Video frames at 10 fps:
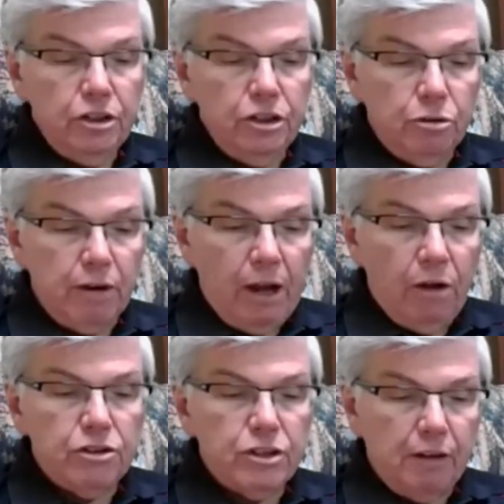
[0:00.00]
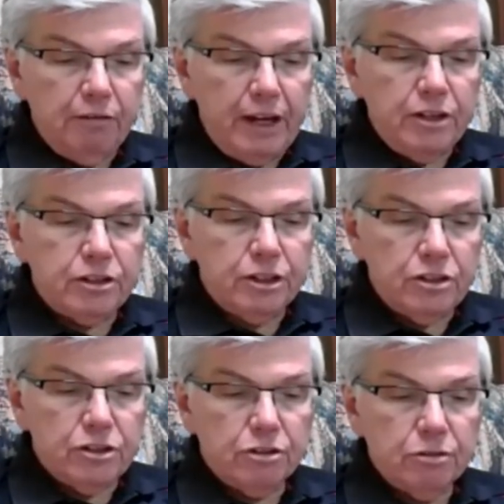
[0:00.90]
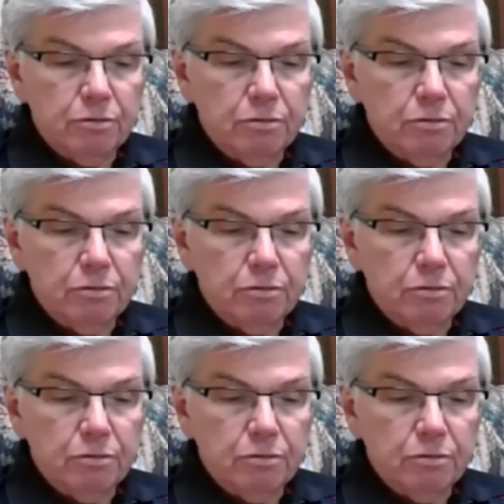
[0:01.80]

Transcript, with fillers: to ground salvationists